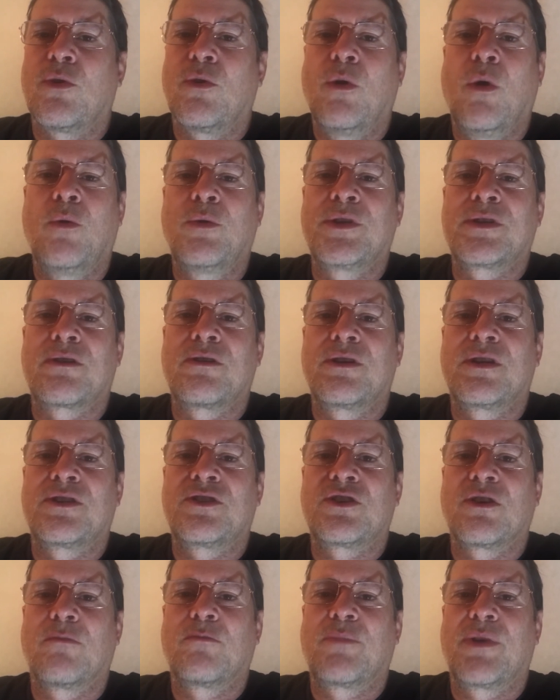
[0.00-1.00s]
Always good to
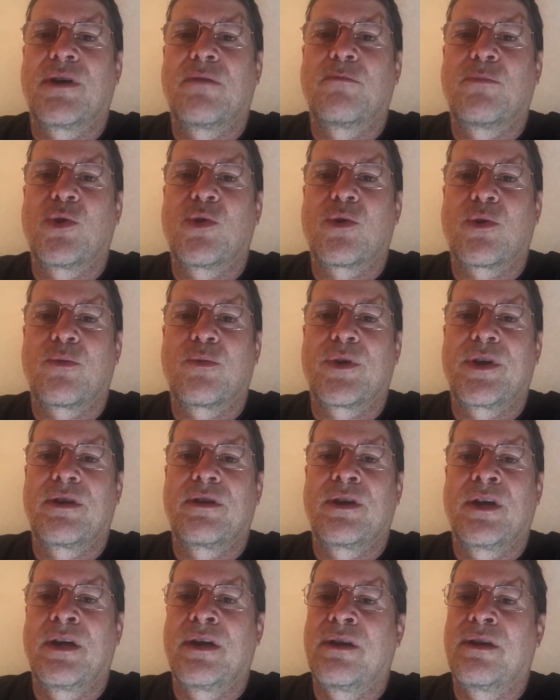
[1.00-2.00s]
jump on board.
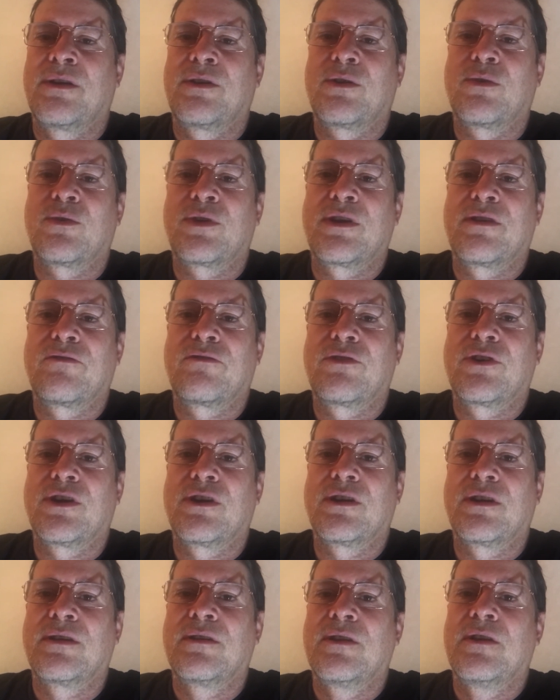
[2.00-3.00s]
We don't have
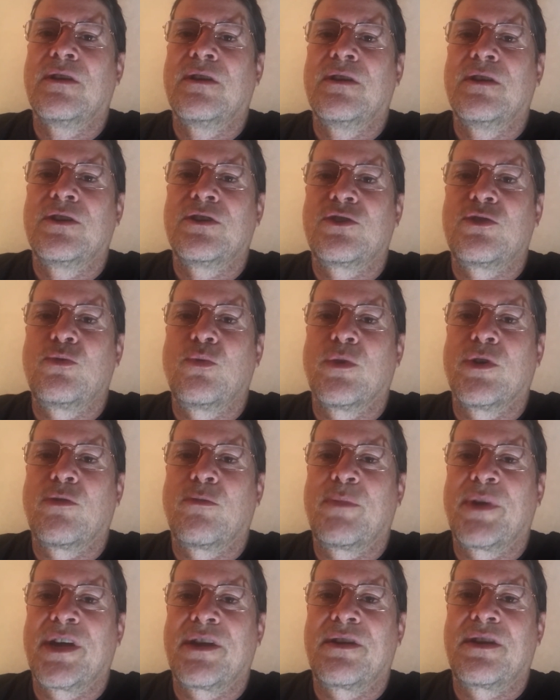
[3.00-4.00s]
uh, two real
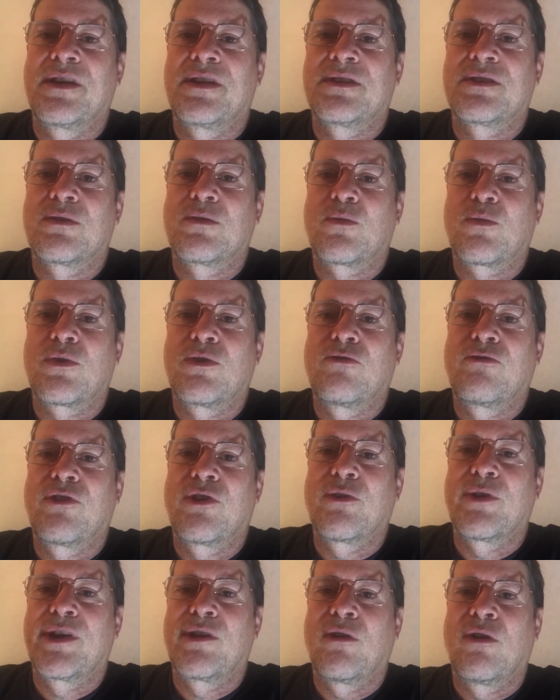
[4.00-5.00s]
bad days in a row
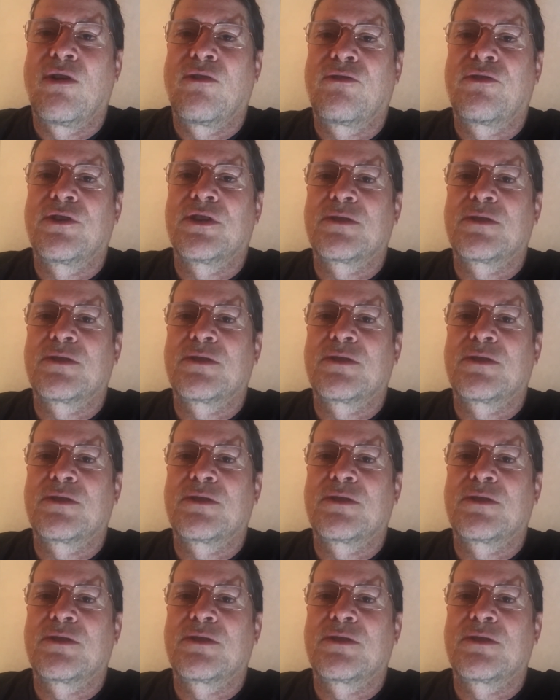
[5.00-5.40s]
very often,